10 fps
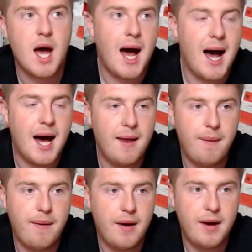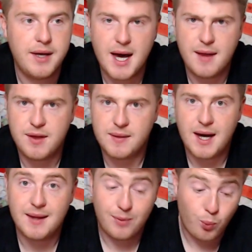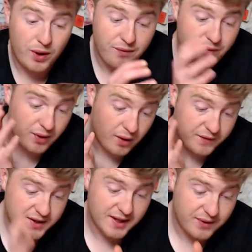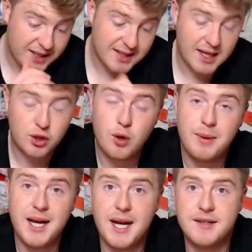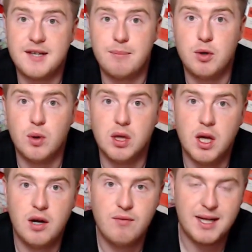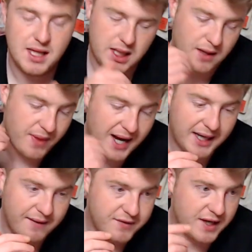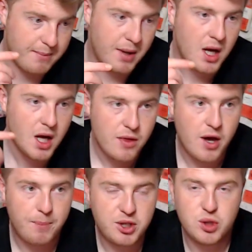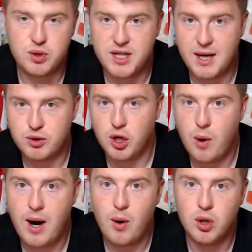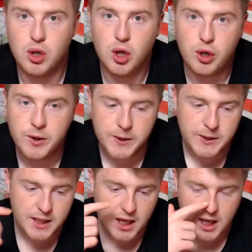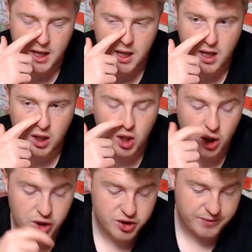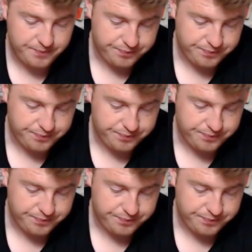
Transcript: And I think that with obviously this lad coming in, Samuel Radlinger, that gives him the opportunity now to go out on loan, of course.